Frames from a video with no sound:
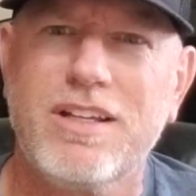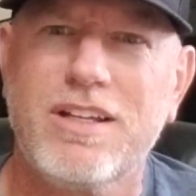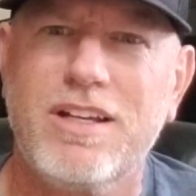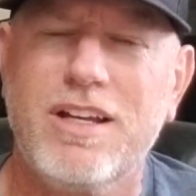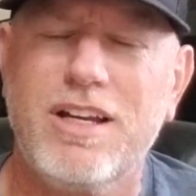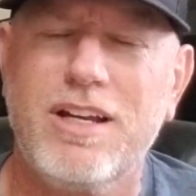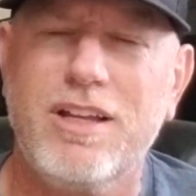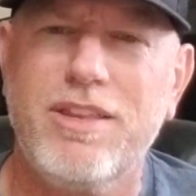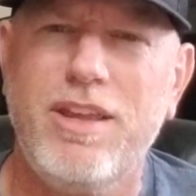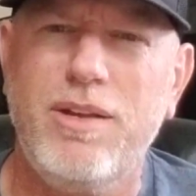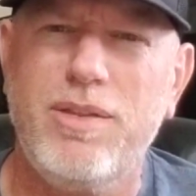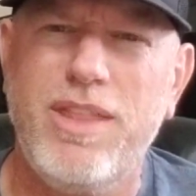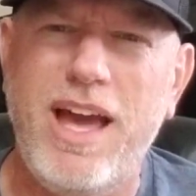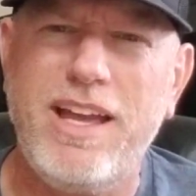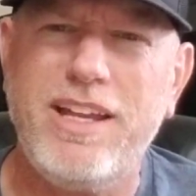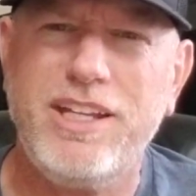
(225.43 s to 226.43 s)

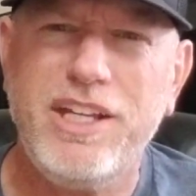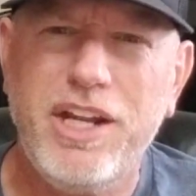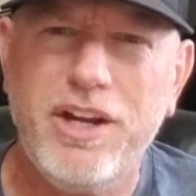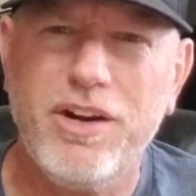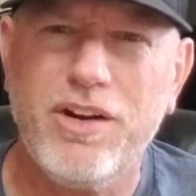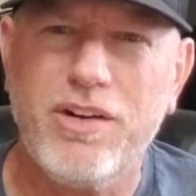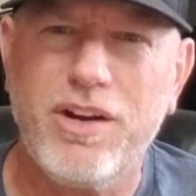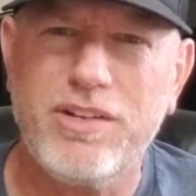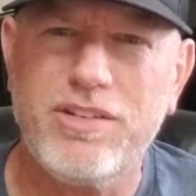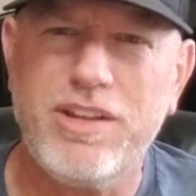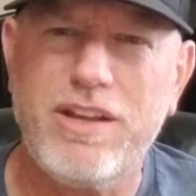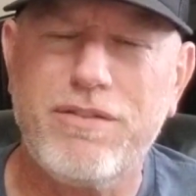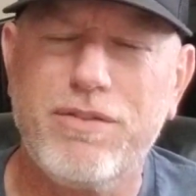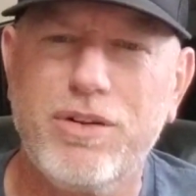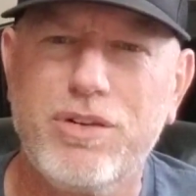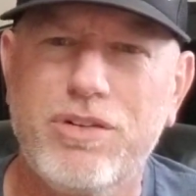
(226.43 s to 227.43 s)
That year, I say
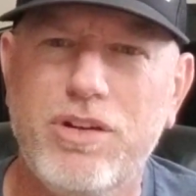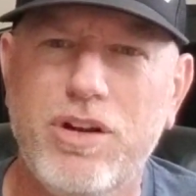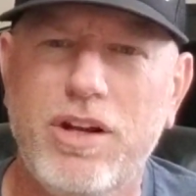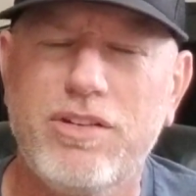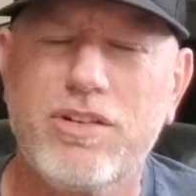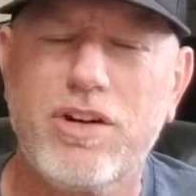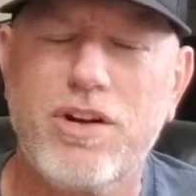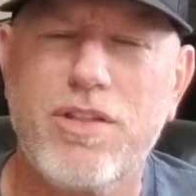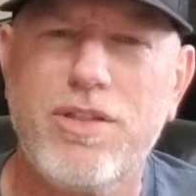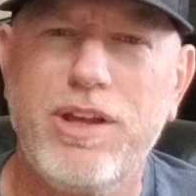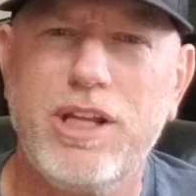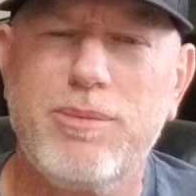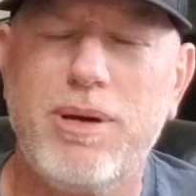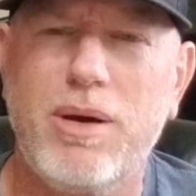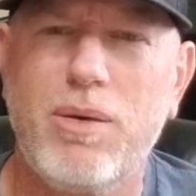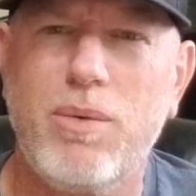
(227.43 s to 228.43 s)
that first year, I started
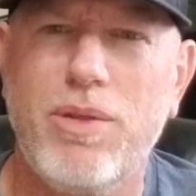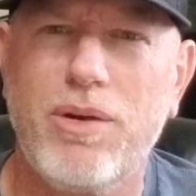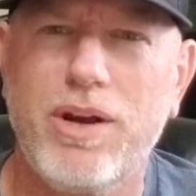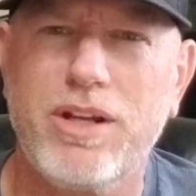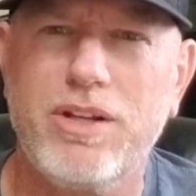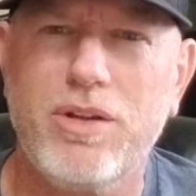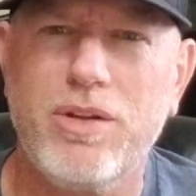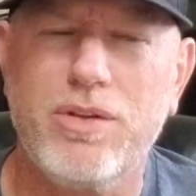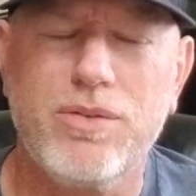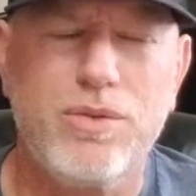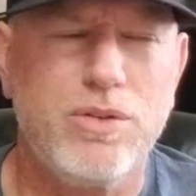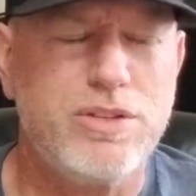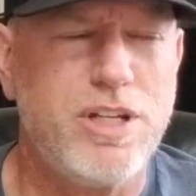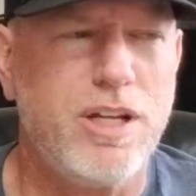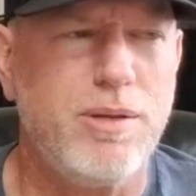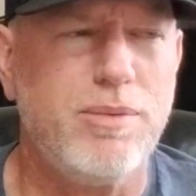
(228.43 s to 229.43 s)
thinking about whether I could do this full
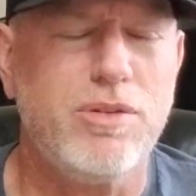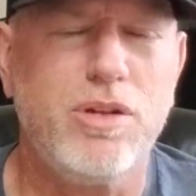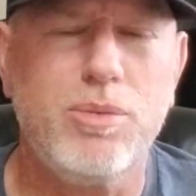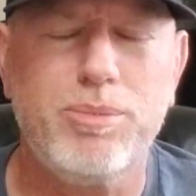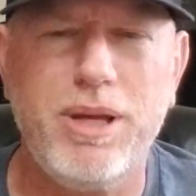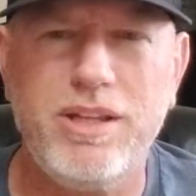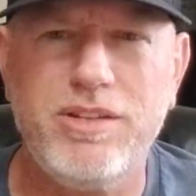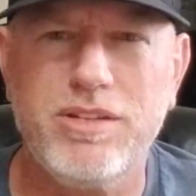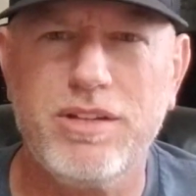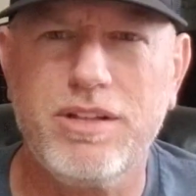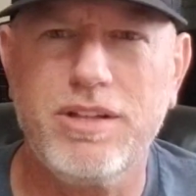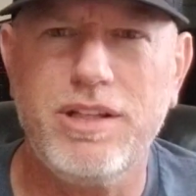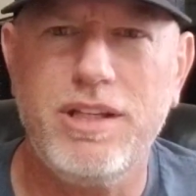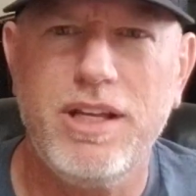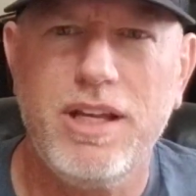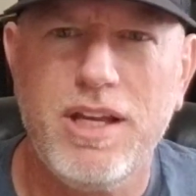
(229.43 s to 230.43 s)
time. So
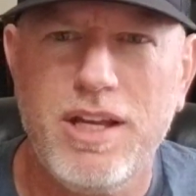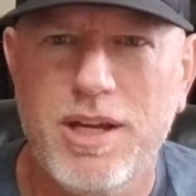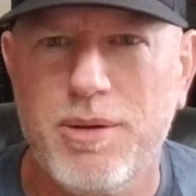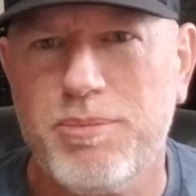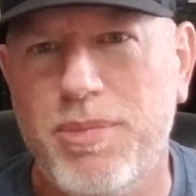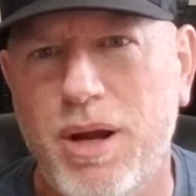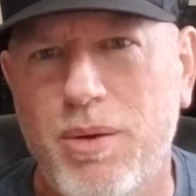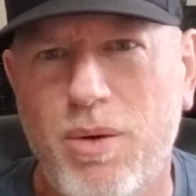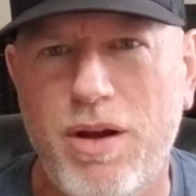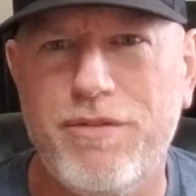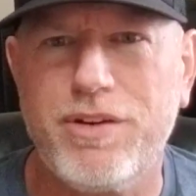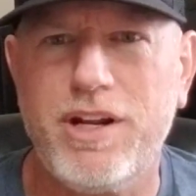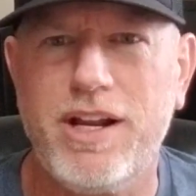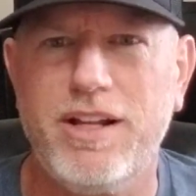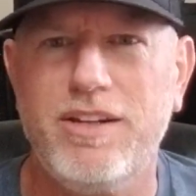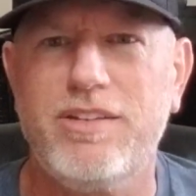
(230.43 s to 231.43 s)
basically, my wife
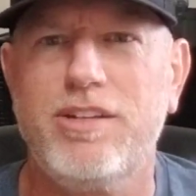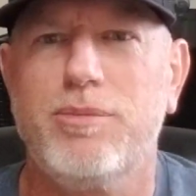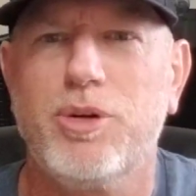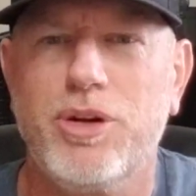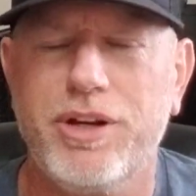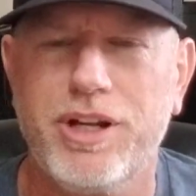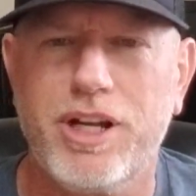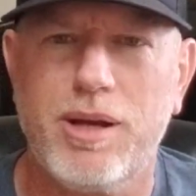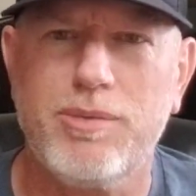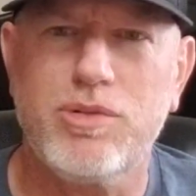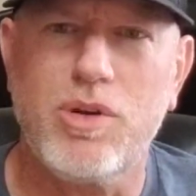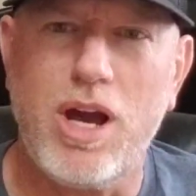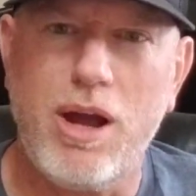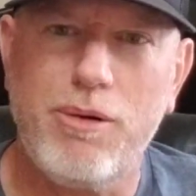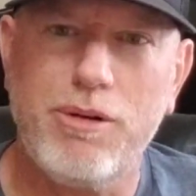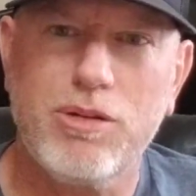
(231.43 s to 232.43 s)
and I had similar income. So
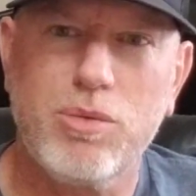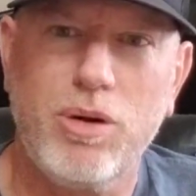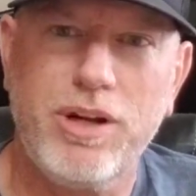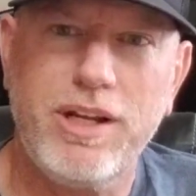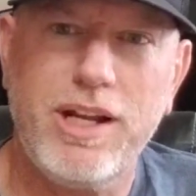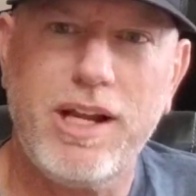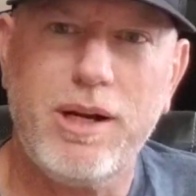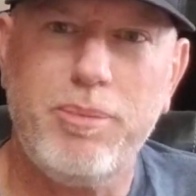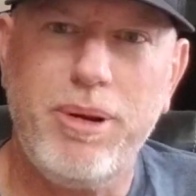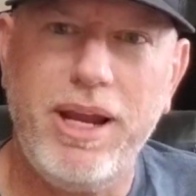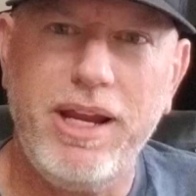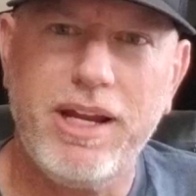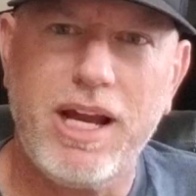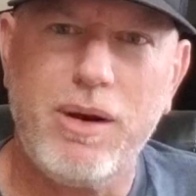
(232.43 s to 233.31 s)
I was working at a bank.